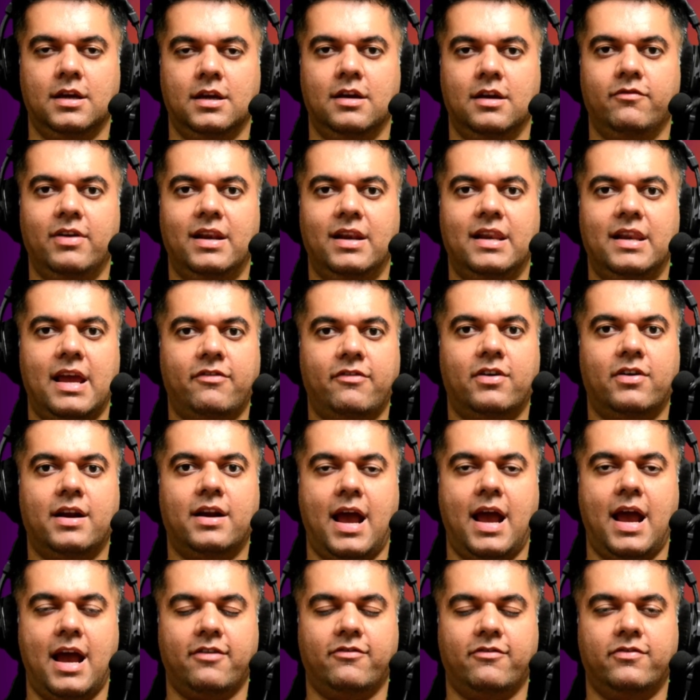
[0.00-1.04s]
will never
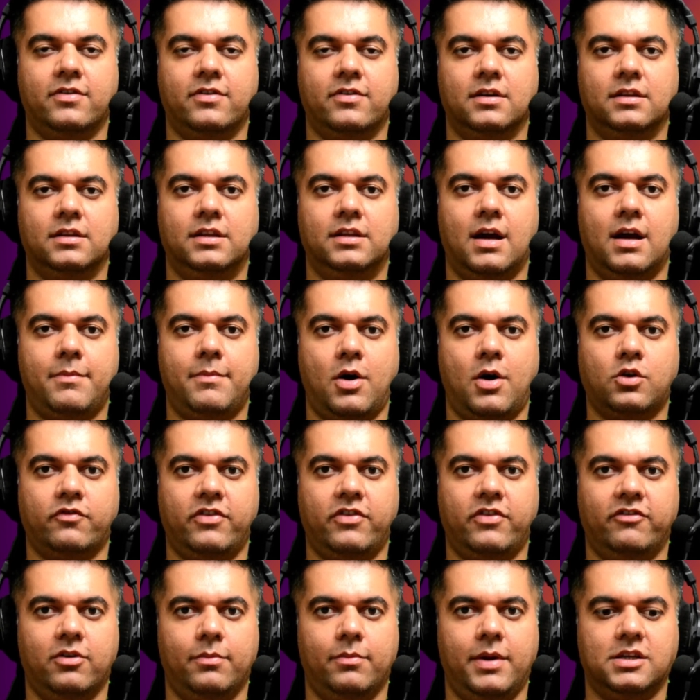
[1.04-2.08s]
have the amount of
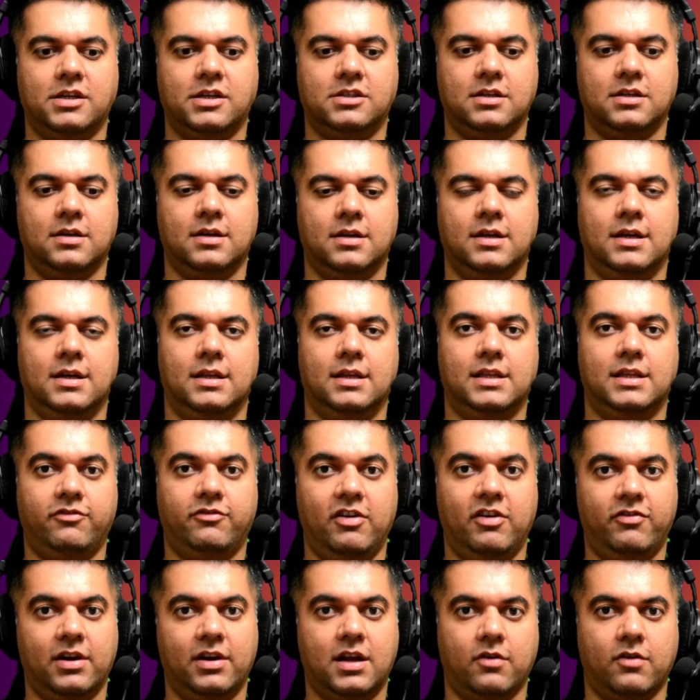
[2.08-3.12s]
information that we
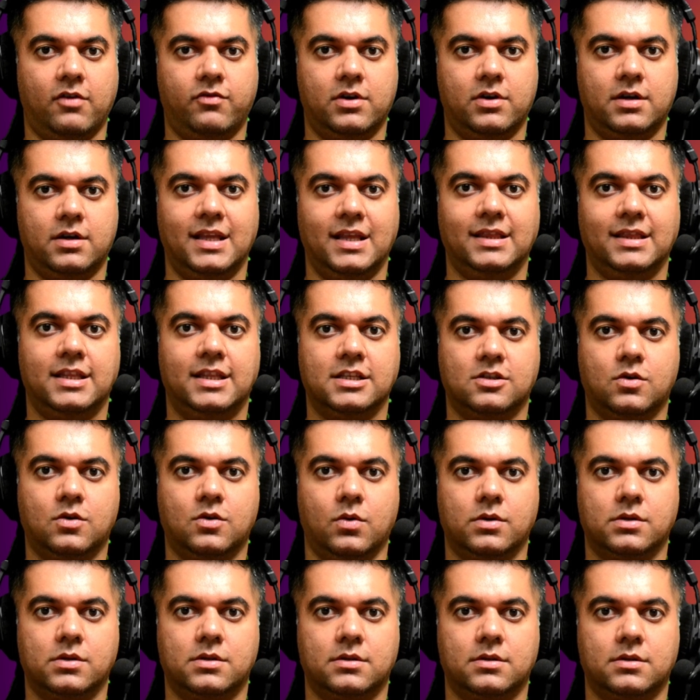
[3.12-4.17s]
will cover in this
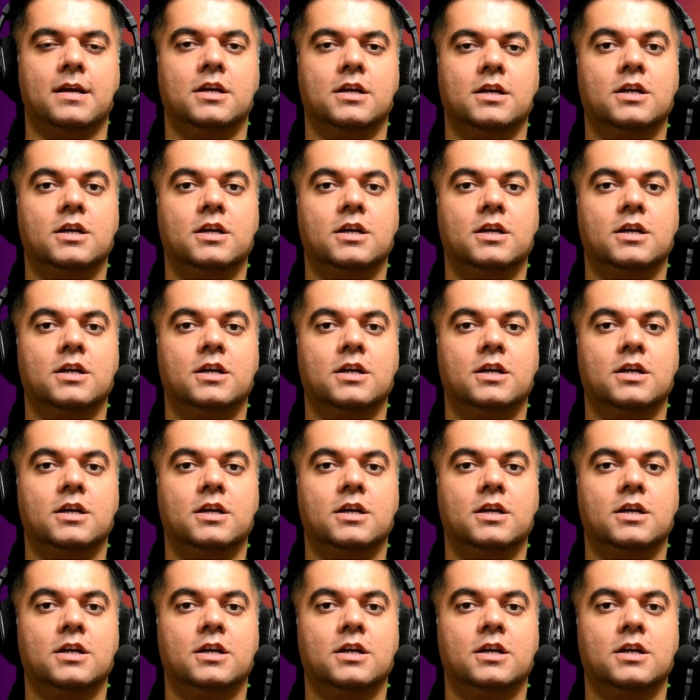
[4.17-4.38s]
course.